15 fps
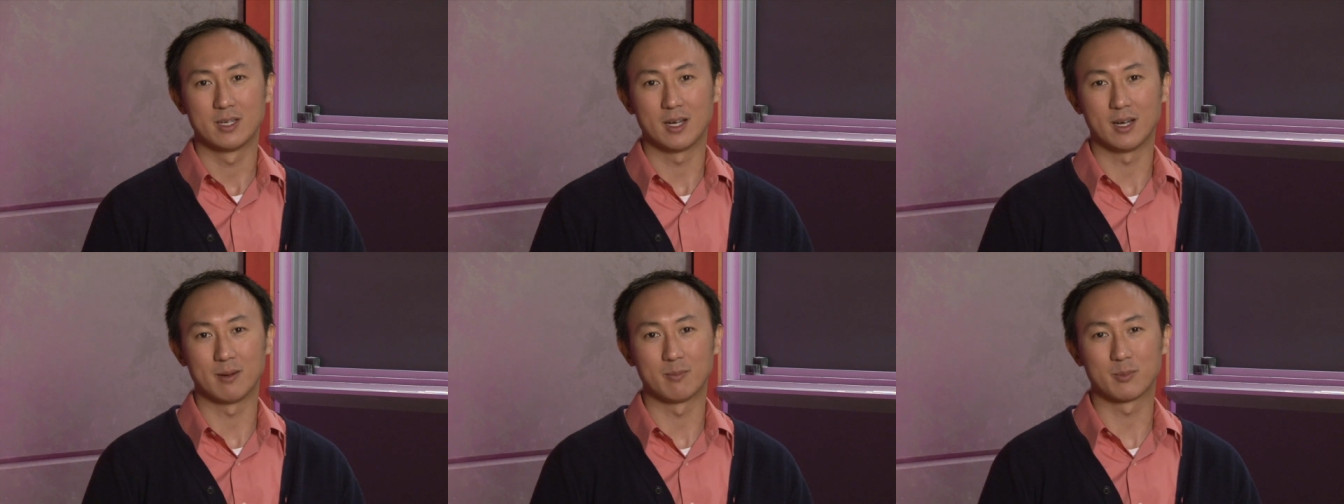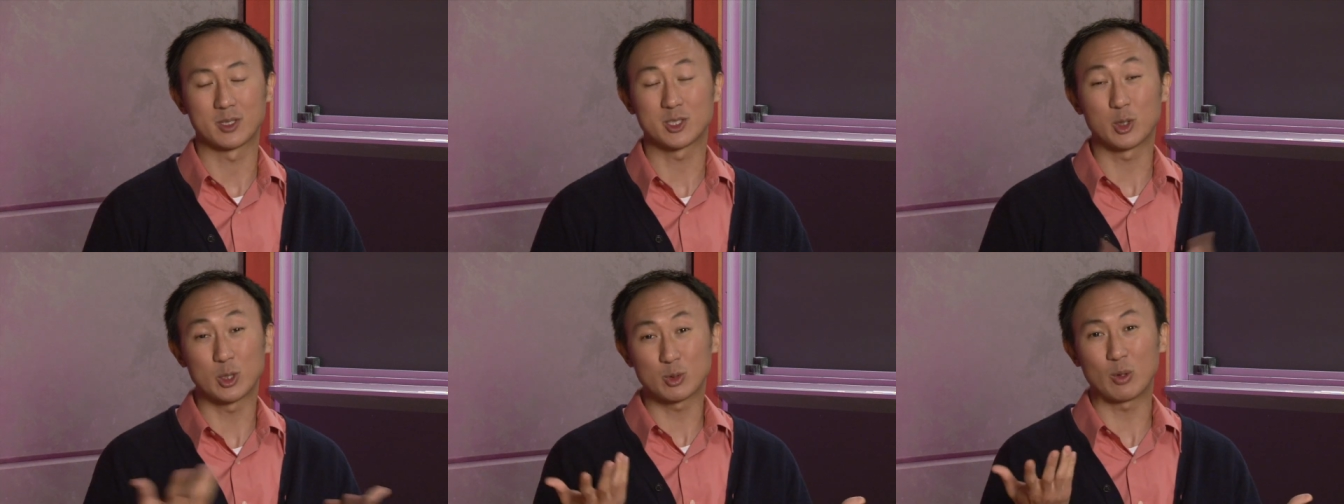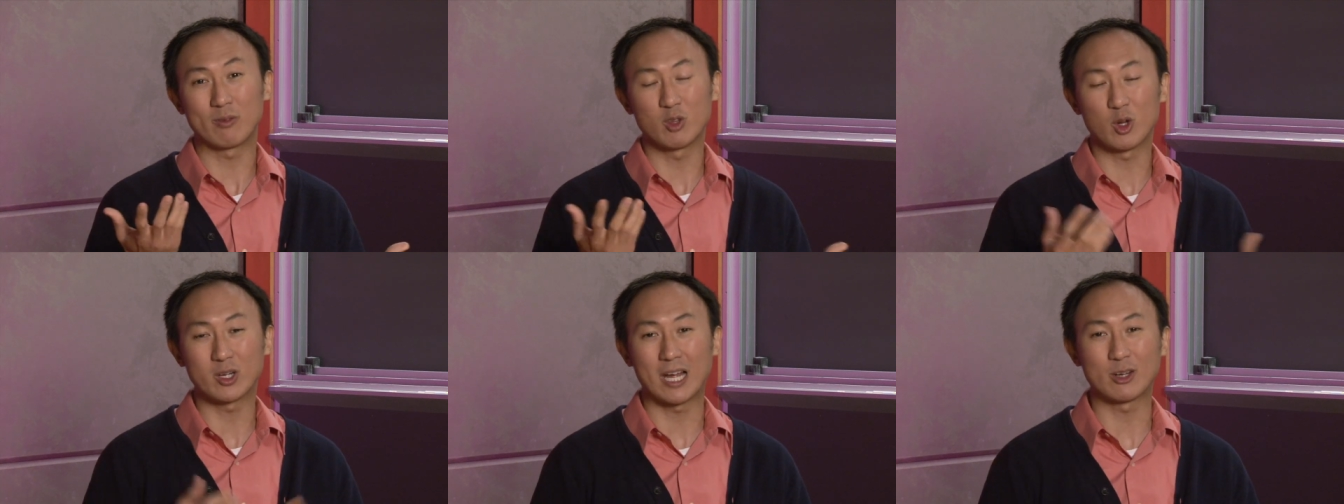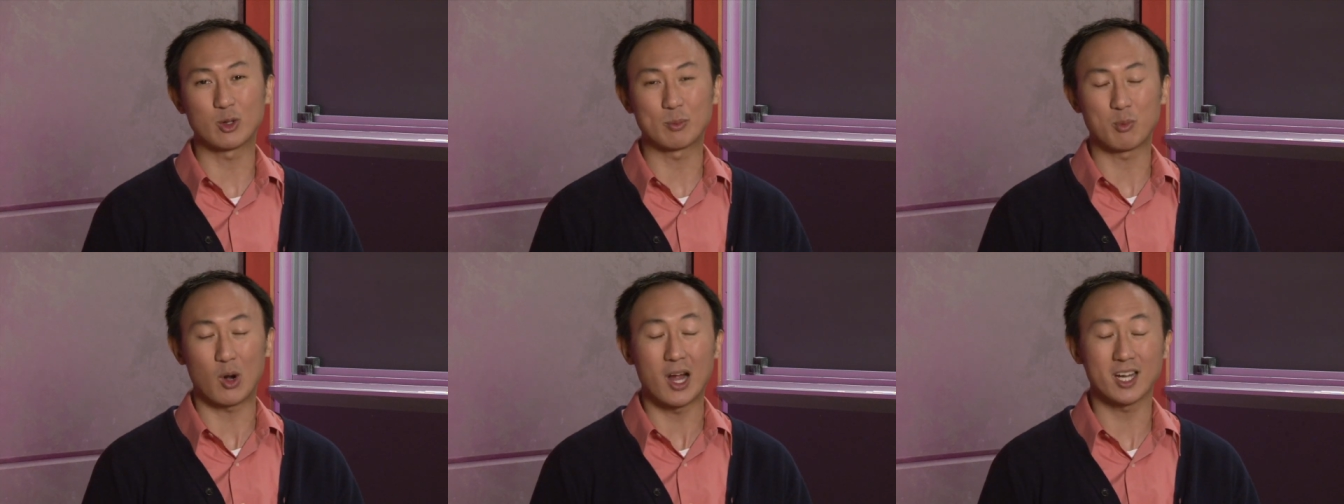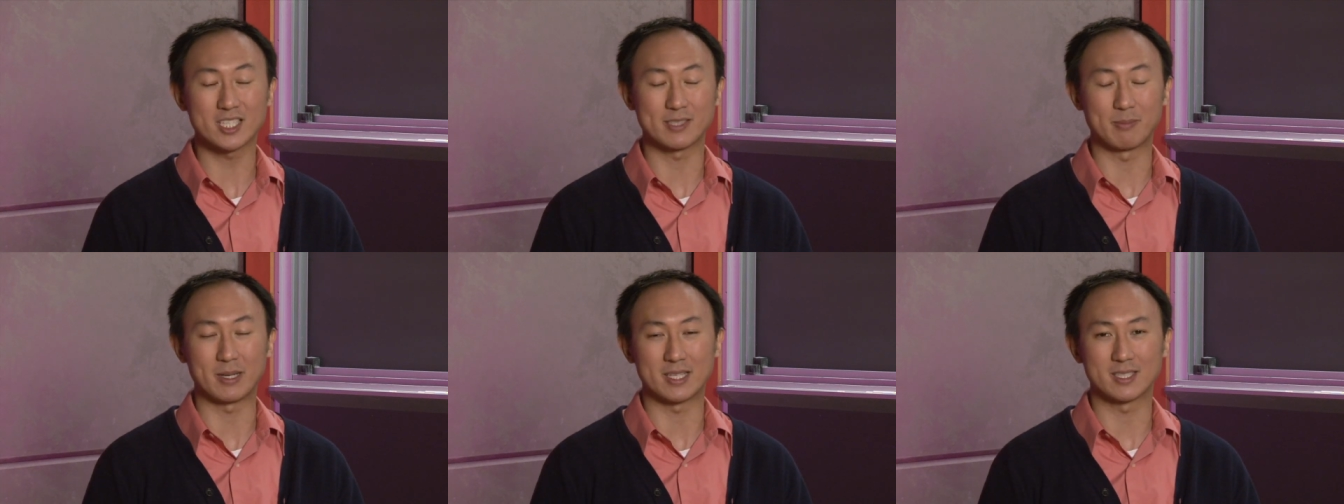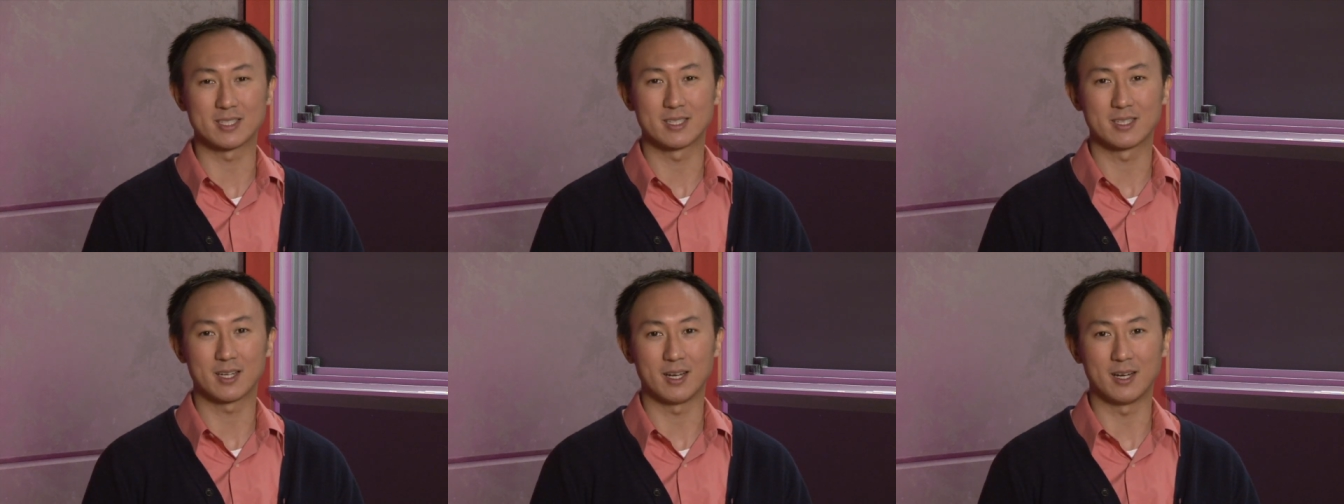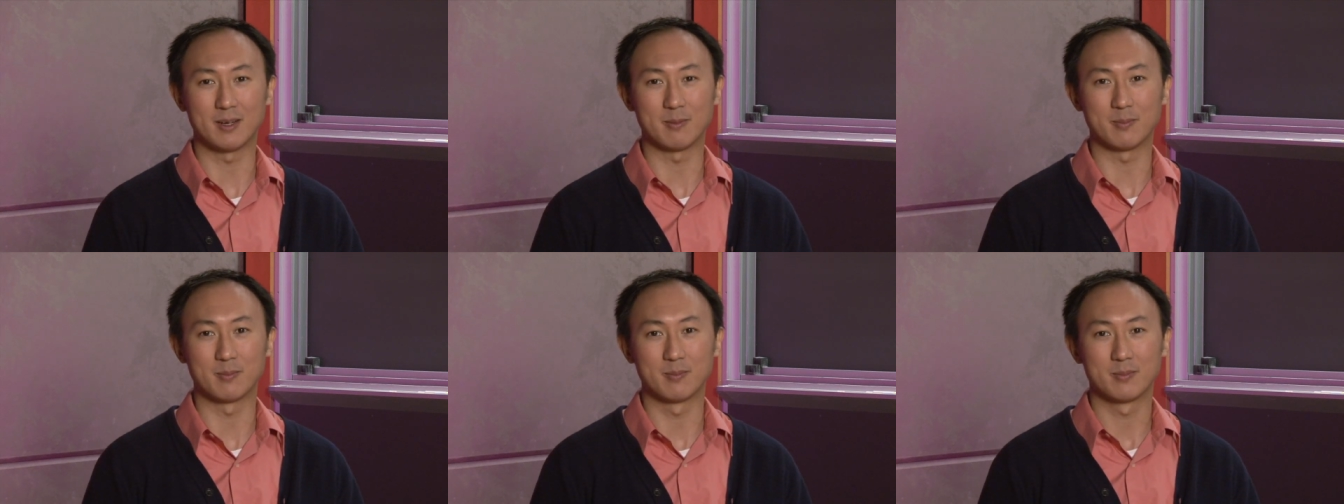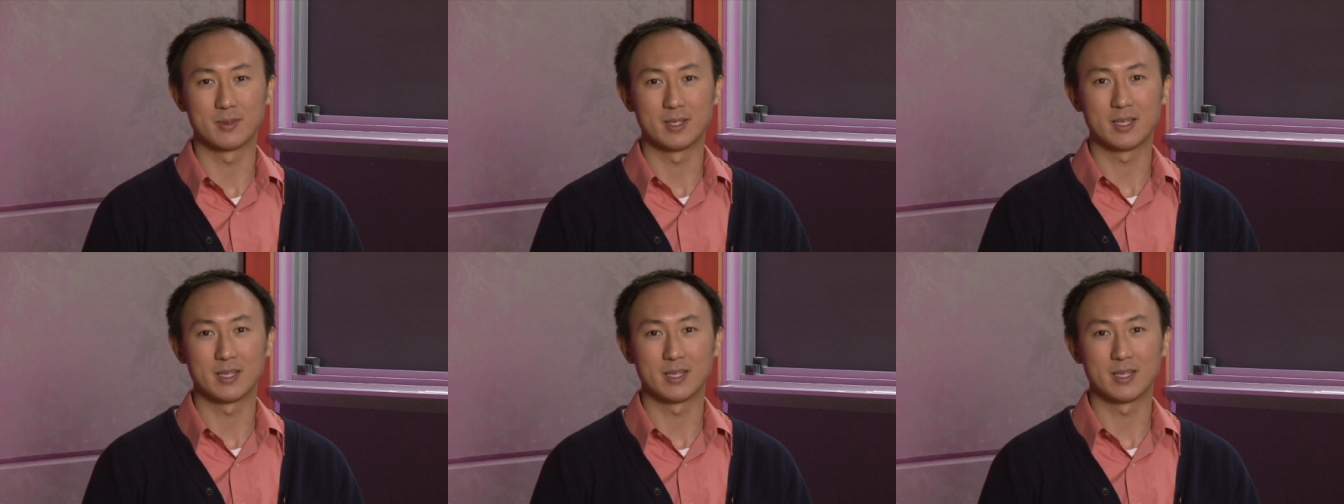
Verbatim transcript: Um, the students will have learned how to approximate um,